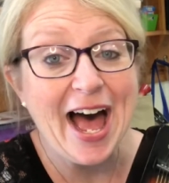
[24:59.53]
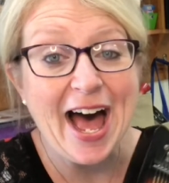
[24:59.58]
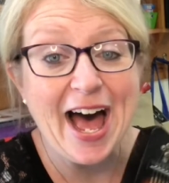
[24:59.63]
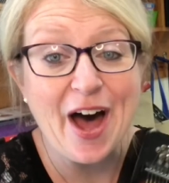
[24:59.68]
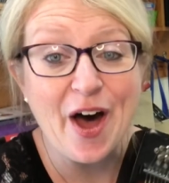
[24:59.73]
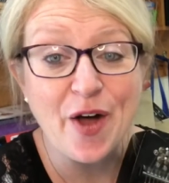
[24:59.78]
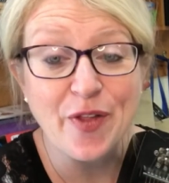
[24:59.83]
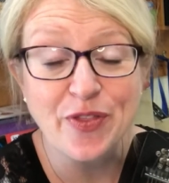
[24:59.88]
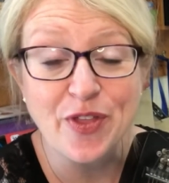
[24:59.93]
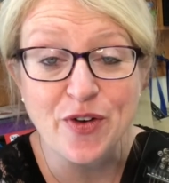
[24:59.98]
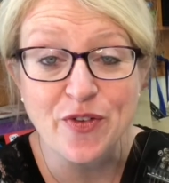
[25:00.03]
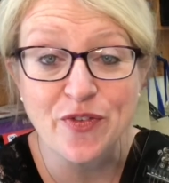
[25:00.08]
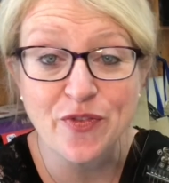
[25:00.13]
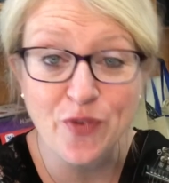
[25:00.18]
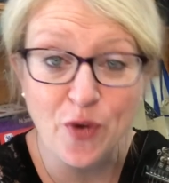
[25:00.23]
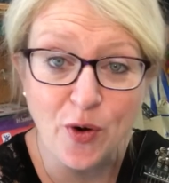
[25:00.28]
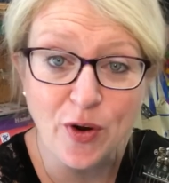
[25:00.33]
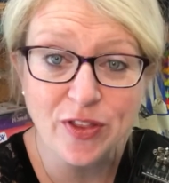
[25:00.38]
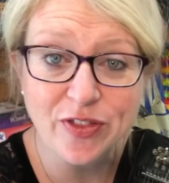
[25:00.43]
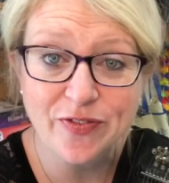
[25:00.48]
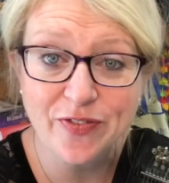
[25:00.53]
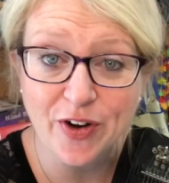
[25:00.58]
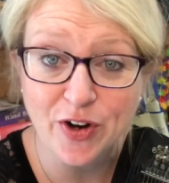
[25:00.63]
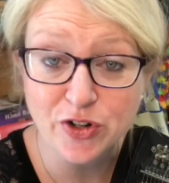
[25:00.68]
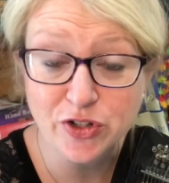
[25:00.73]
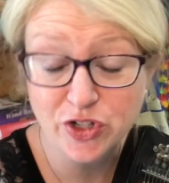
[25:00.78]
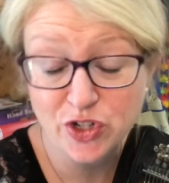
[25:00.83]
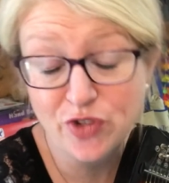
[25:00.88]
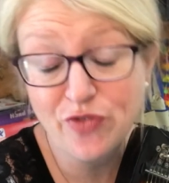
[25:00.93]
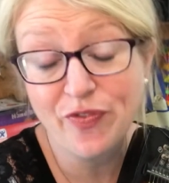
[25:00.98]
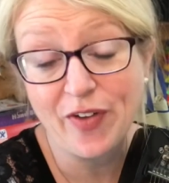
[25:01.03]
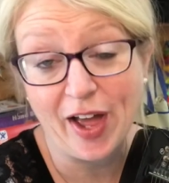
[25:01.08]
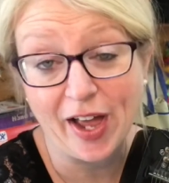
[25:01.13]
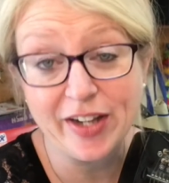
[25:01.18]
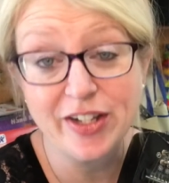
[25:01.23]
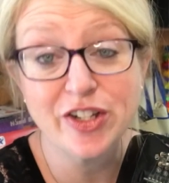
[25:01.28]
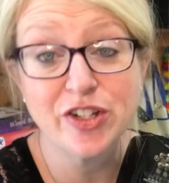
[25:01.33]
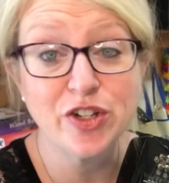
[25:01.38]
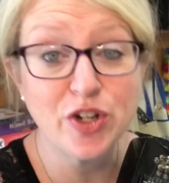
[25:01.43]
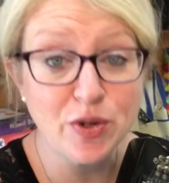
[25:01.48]
On the fourth verse, you
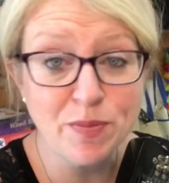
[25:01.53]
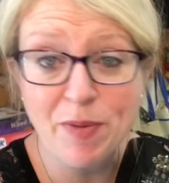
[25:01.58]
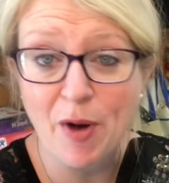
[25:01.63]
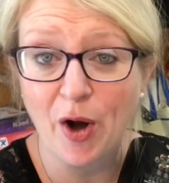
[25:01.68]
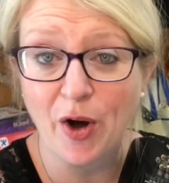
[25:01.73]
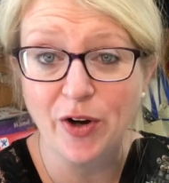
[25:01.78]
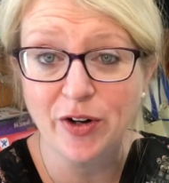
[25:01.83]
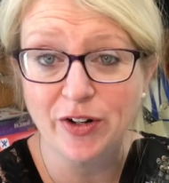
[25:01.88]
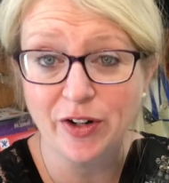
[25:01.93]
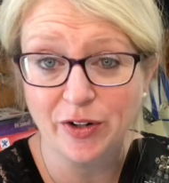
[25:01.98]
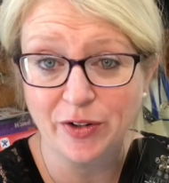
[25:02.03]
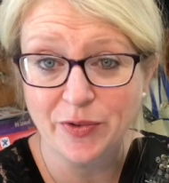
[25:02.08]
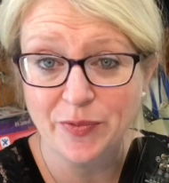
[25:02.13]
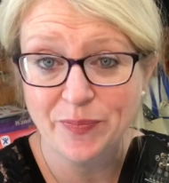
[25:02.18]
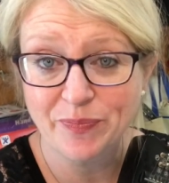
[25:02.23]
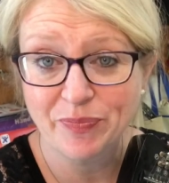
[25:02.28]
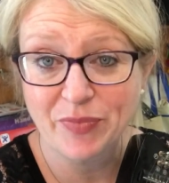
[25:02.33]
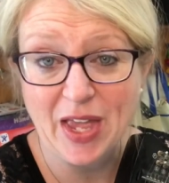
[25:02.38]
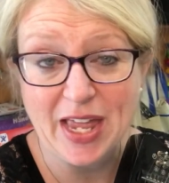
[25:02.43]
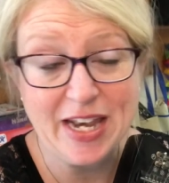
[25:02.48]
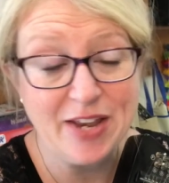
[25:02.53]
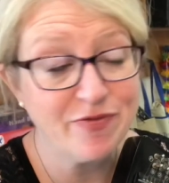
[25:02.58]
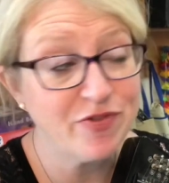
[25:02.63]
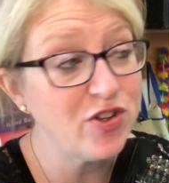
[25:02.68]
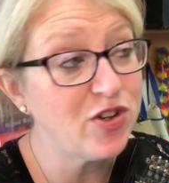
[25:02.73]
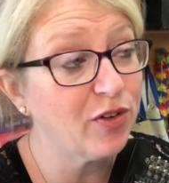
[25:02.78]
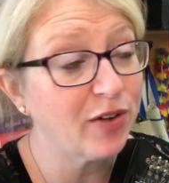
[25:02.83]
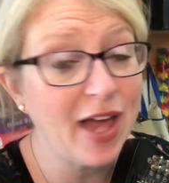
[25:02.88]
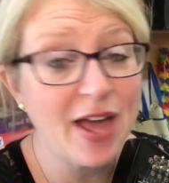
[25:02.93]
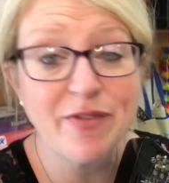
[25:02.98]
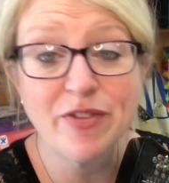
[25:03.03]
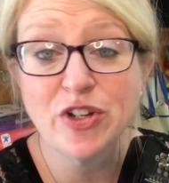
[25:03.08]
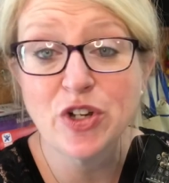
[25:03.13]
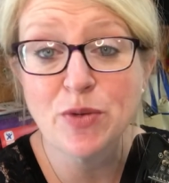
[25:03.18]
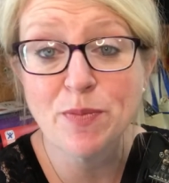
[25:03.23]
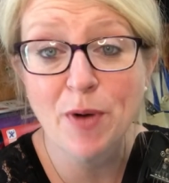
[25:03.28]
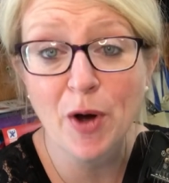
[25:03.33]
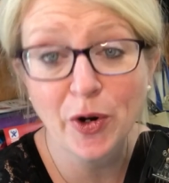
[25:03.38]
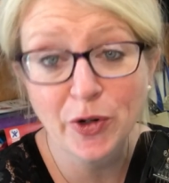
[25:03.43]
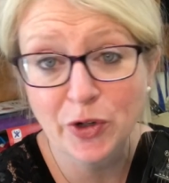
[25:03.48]
find a new partner. And if you don't have a
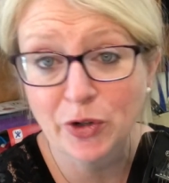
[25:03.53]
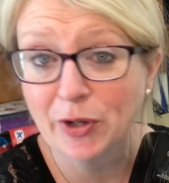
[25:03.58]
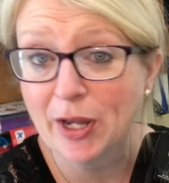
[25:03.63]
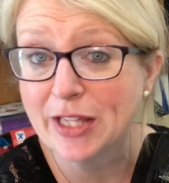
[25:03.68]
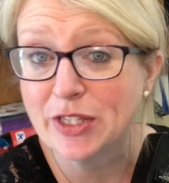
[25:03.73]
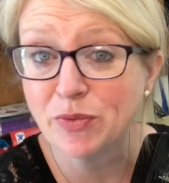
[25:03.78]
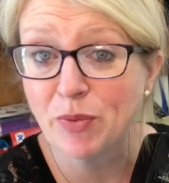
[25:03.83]
new partner, guess